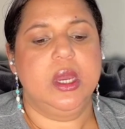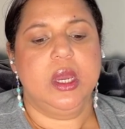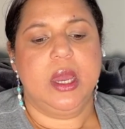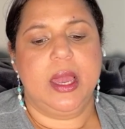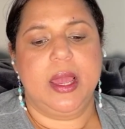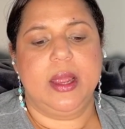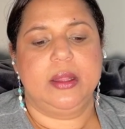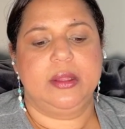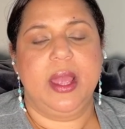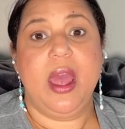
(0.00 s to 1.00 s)

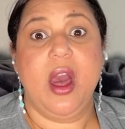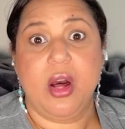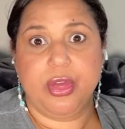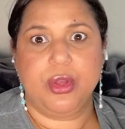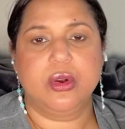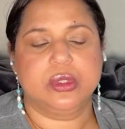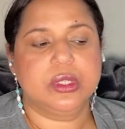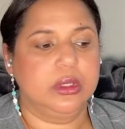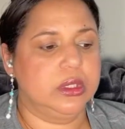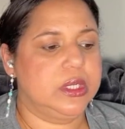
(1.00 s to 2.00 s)
and the health
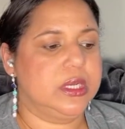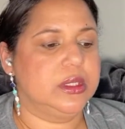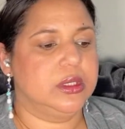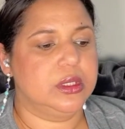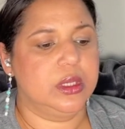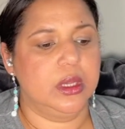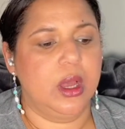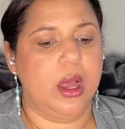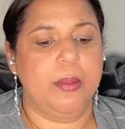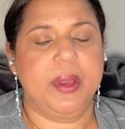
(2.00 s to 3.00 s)
consultant
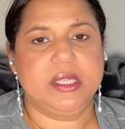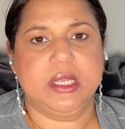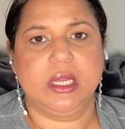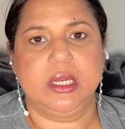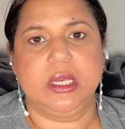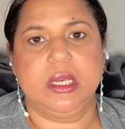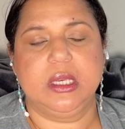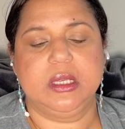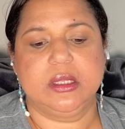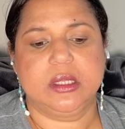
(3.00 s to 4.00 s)

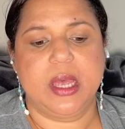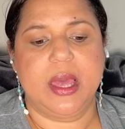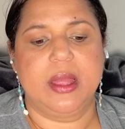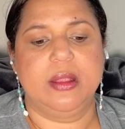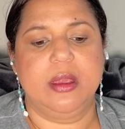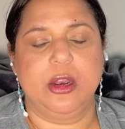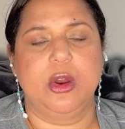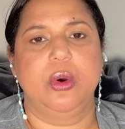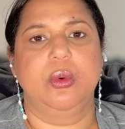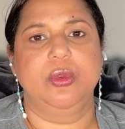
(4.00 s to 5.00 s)
basically said,
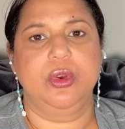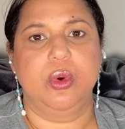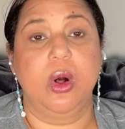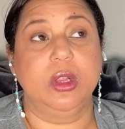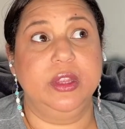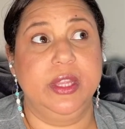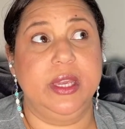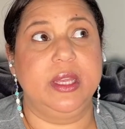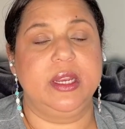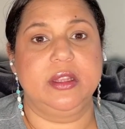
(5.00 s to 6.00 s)
you all
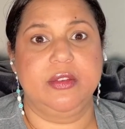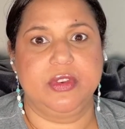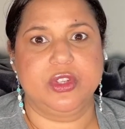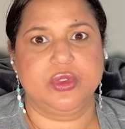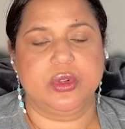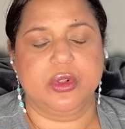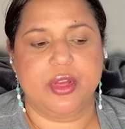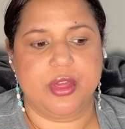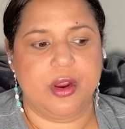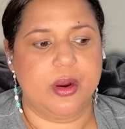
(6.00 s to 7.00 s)
need individual
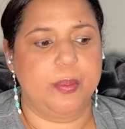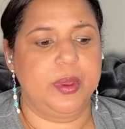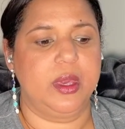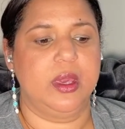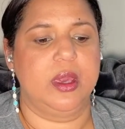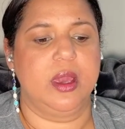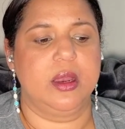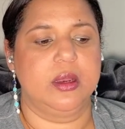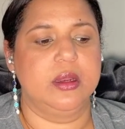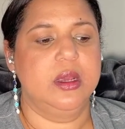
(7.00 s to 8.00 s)
therapy
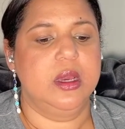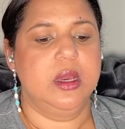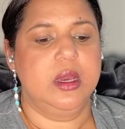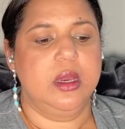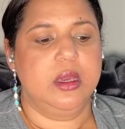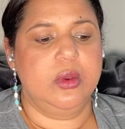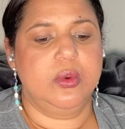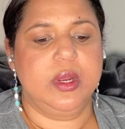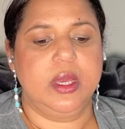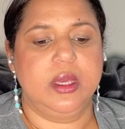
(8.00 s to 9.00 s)
and you
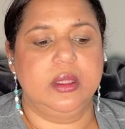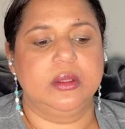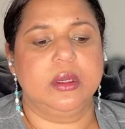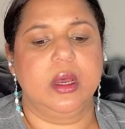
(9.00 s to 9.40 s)
need